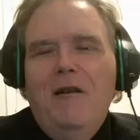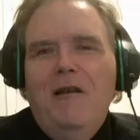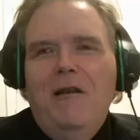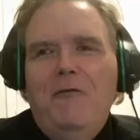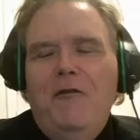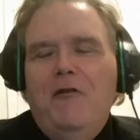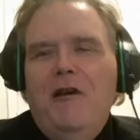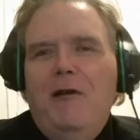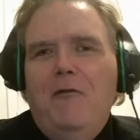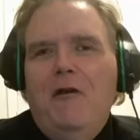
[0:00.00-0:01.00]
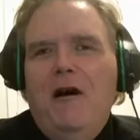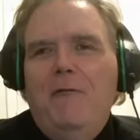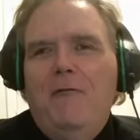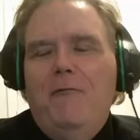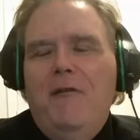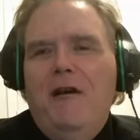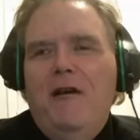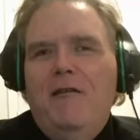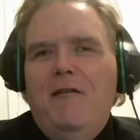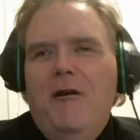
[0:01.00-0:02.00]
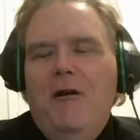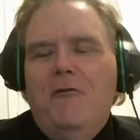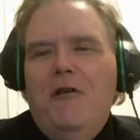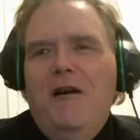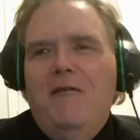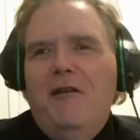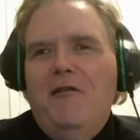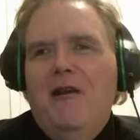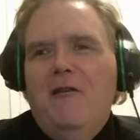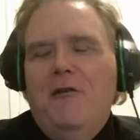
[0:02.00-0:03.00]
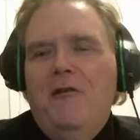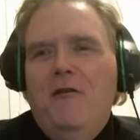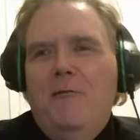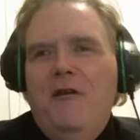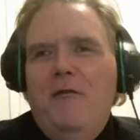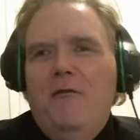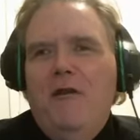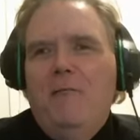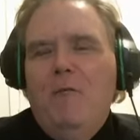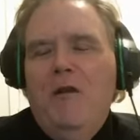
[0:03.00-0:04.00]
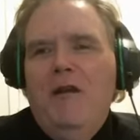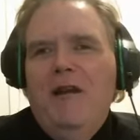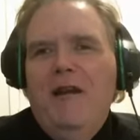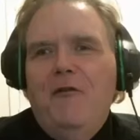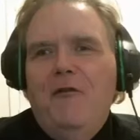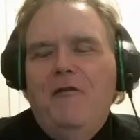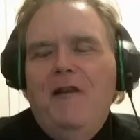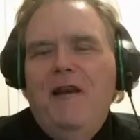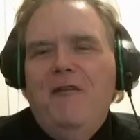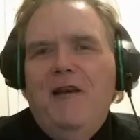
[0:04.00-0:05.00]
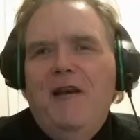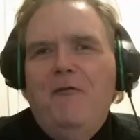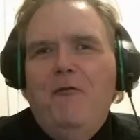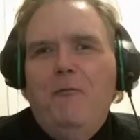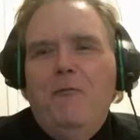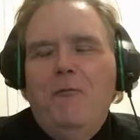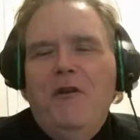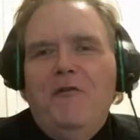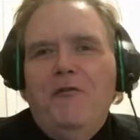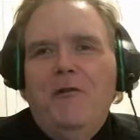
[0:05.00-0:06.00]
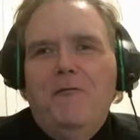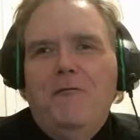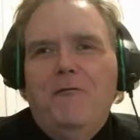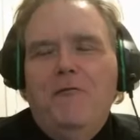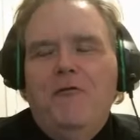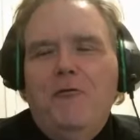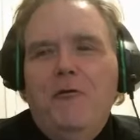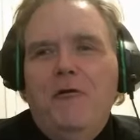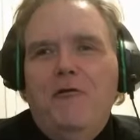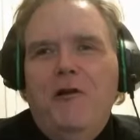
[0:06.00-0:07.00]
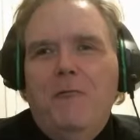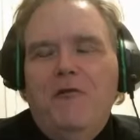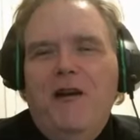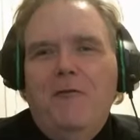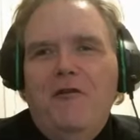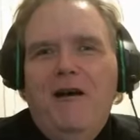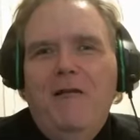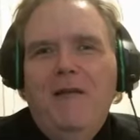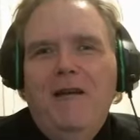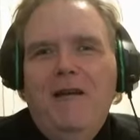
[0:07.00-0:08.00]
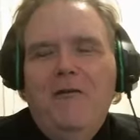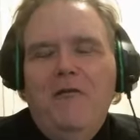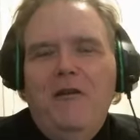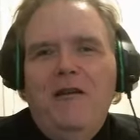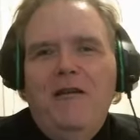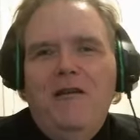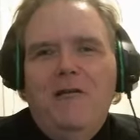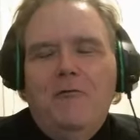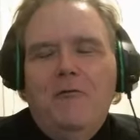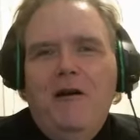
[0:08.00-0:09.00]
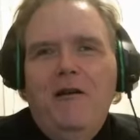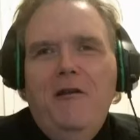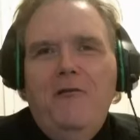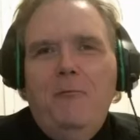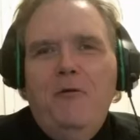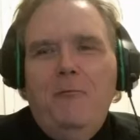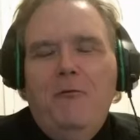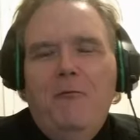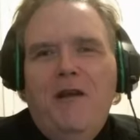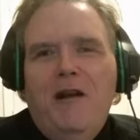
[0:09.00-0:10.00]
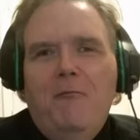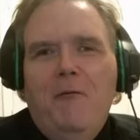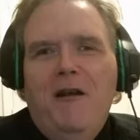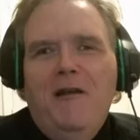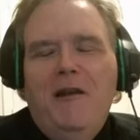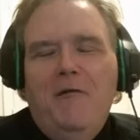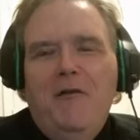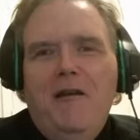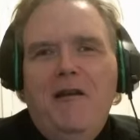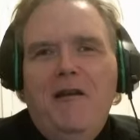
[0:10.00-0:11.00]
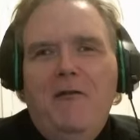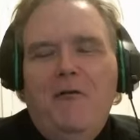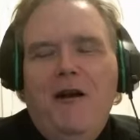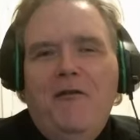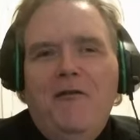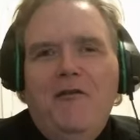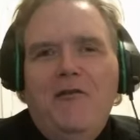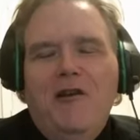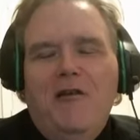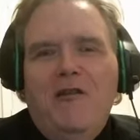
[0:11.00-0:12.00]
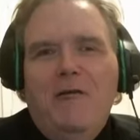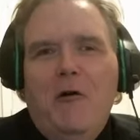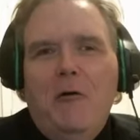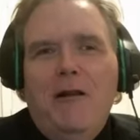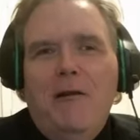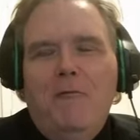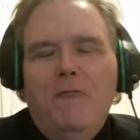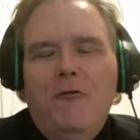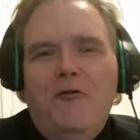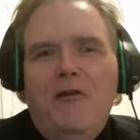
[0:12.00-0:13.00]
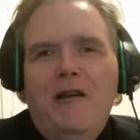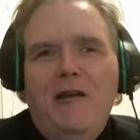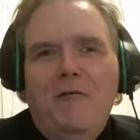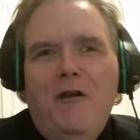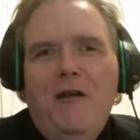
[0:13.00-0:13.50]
If he's going to have a live event online, that's not going to cost me anything. And as I've mentioned on Twitter several times now, the quality of the people that I've met and the advice and suggestions I've already received